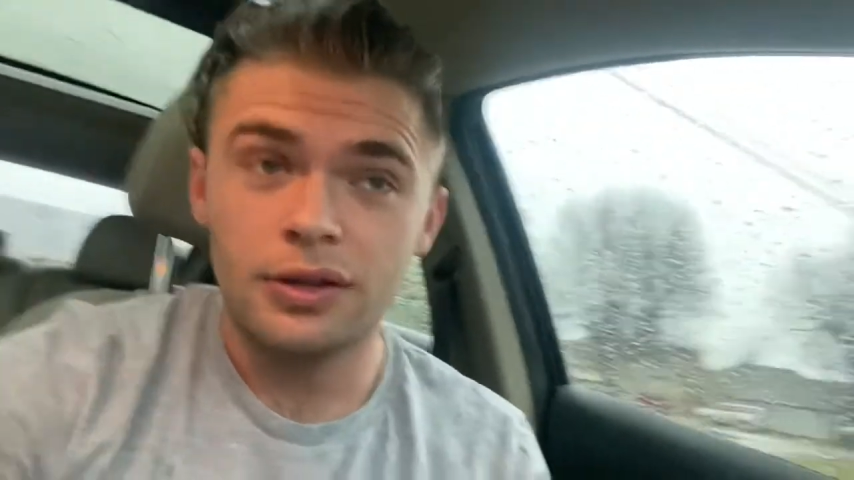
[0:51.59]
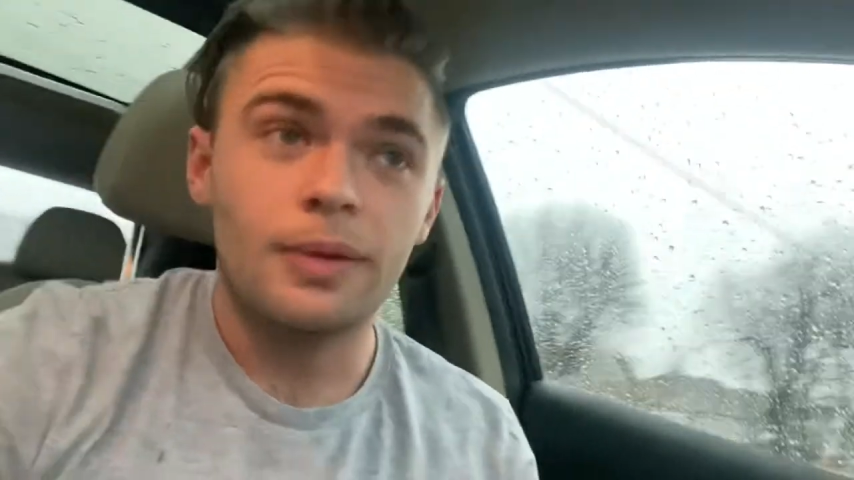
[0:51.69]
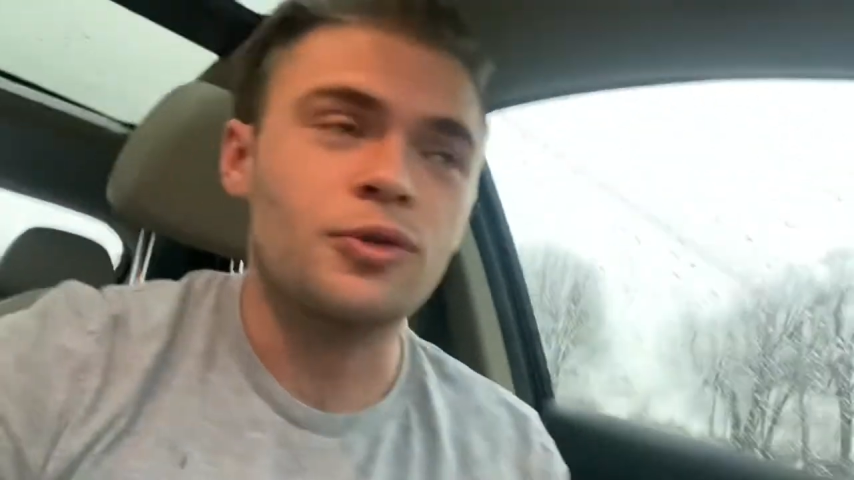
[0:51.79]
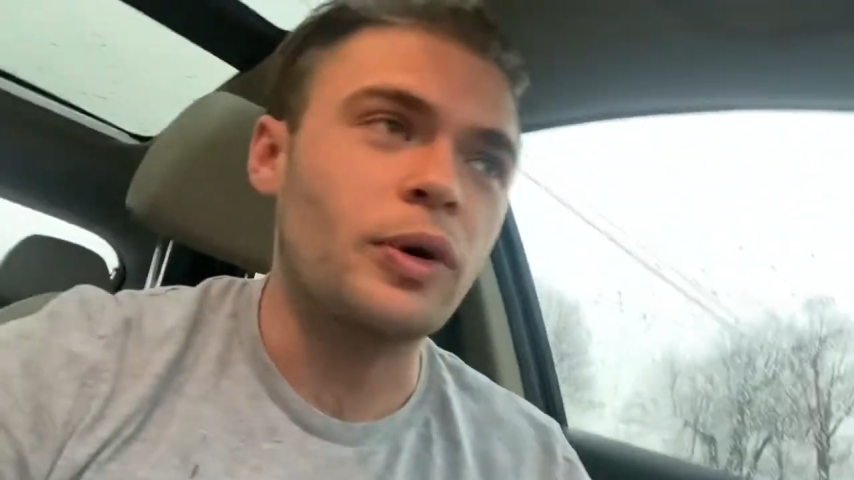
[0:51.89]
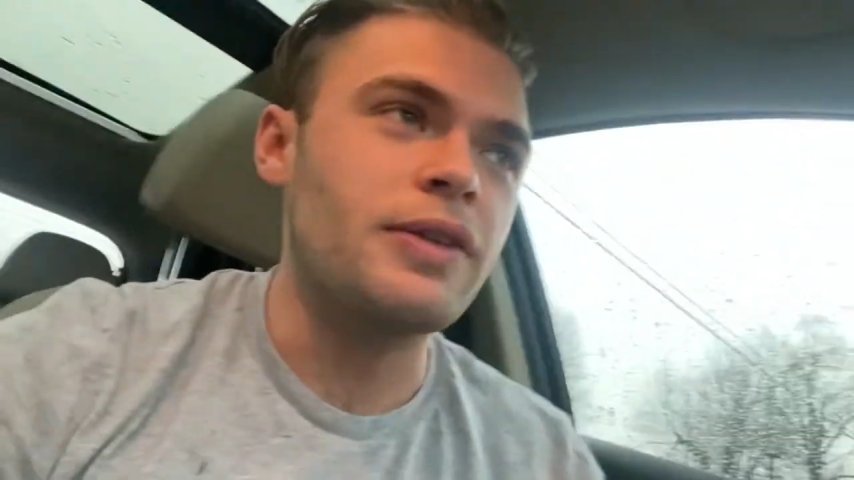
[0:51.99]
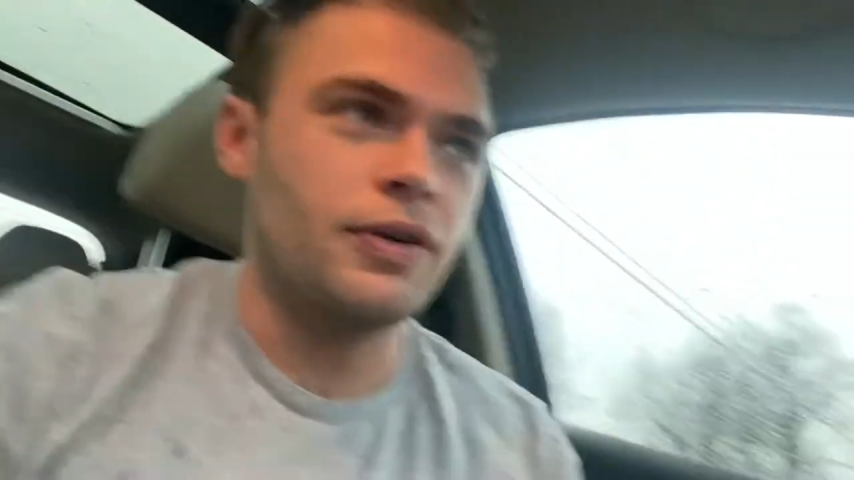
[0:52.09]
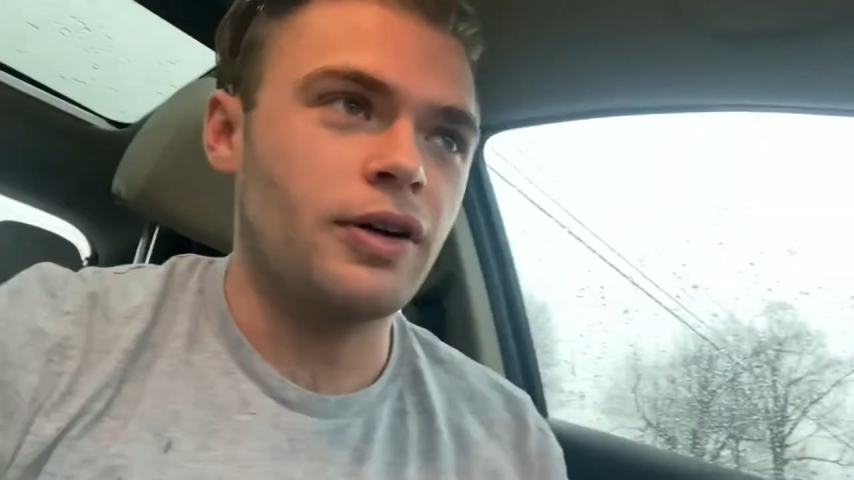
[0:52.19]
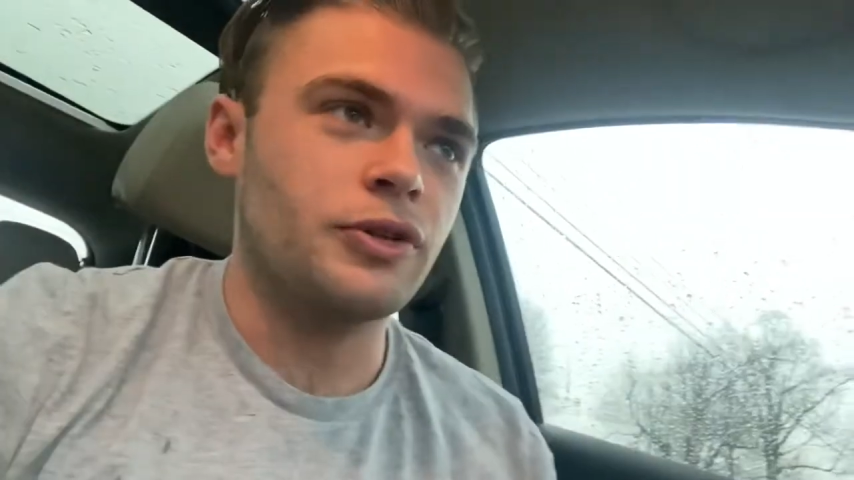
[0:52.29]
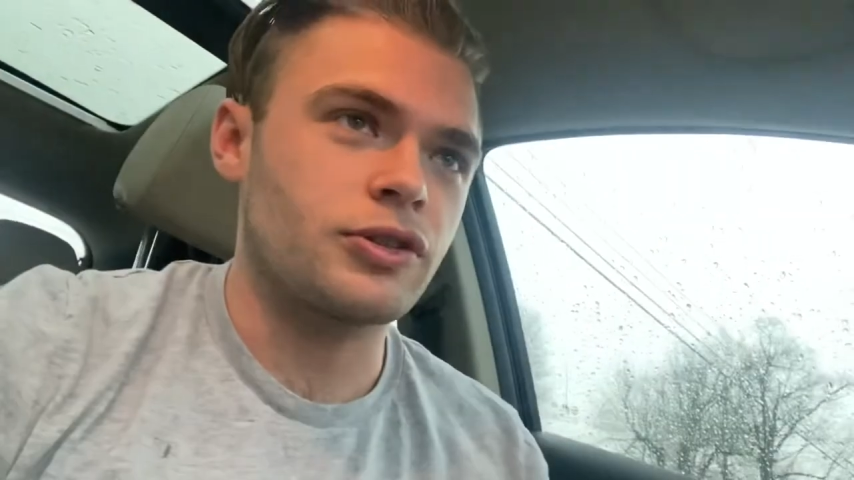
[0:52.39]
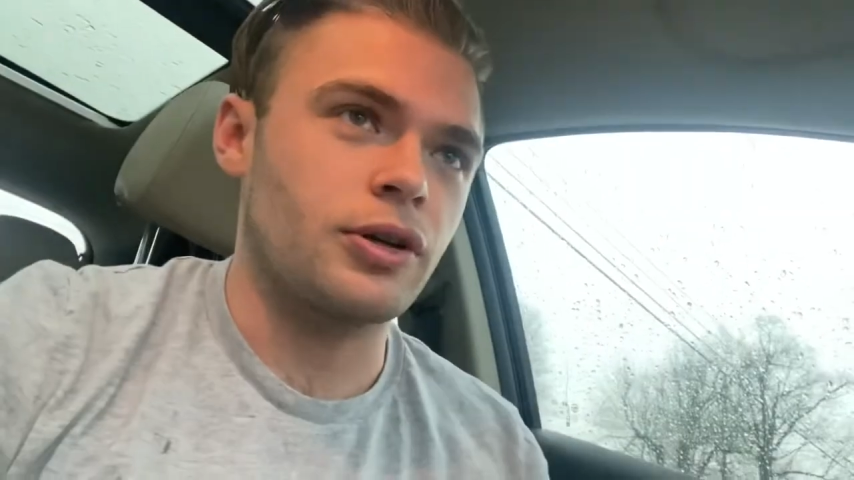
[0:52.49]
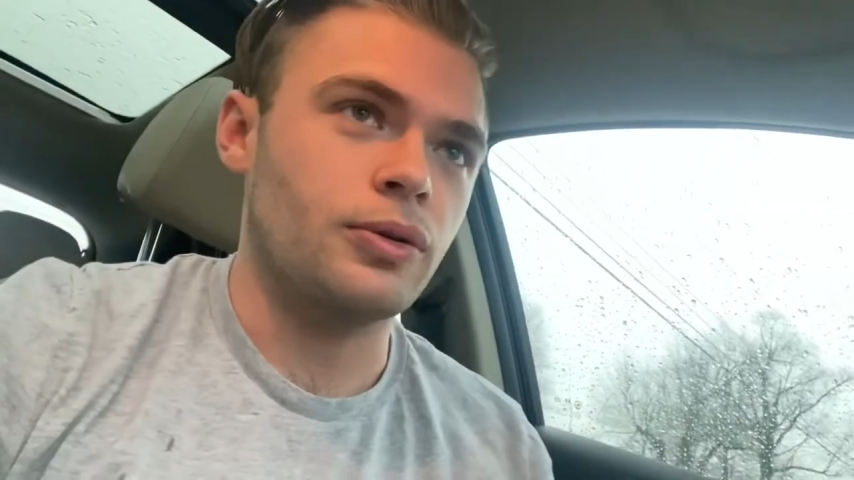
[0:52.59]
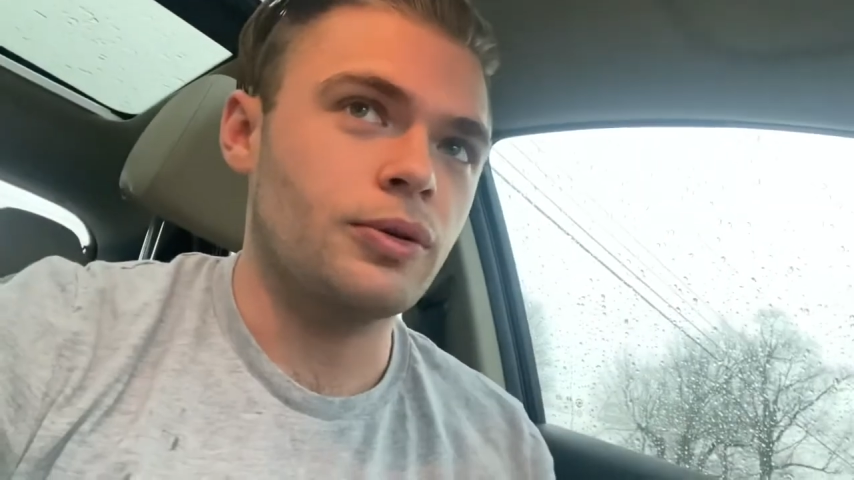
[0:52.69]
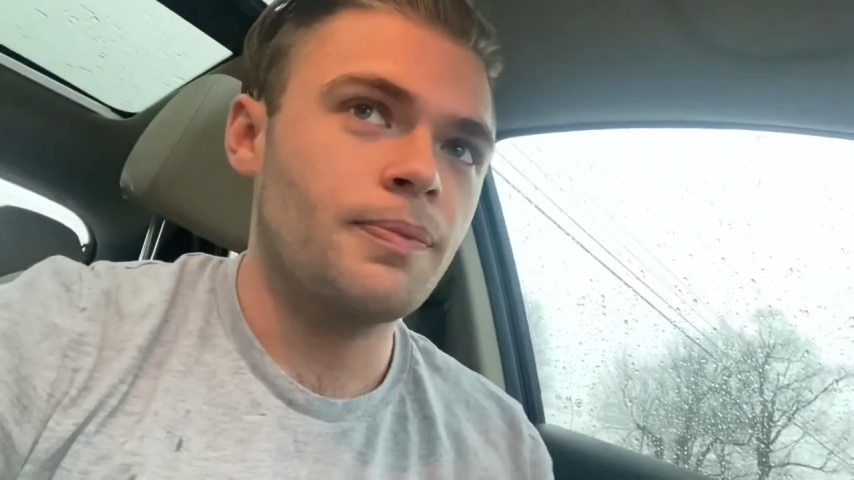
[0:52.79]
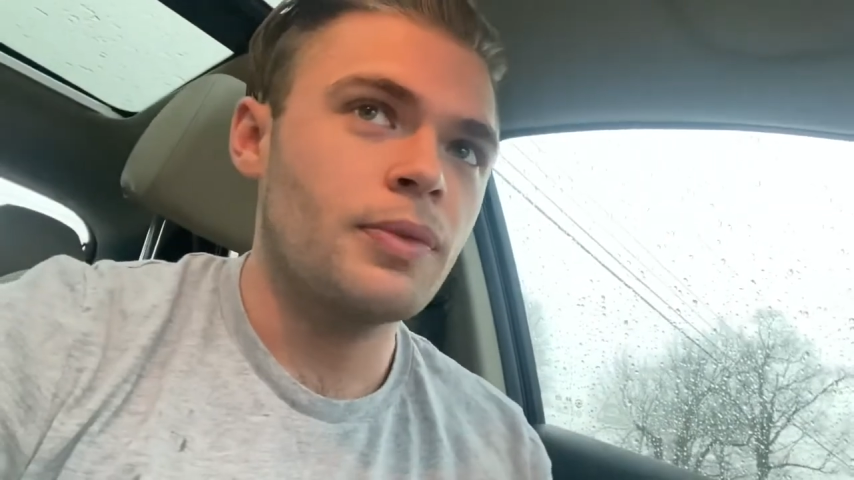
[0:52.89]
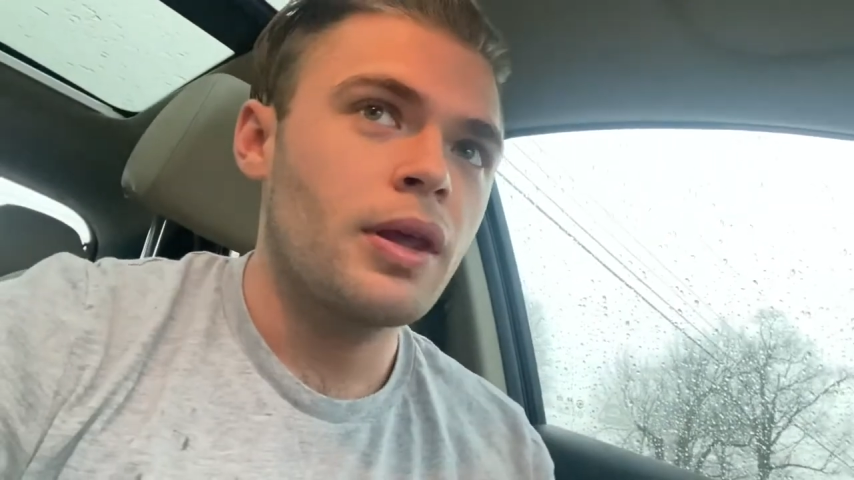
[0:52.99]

I'm 25 years old.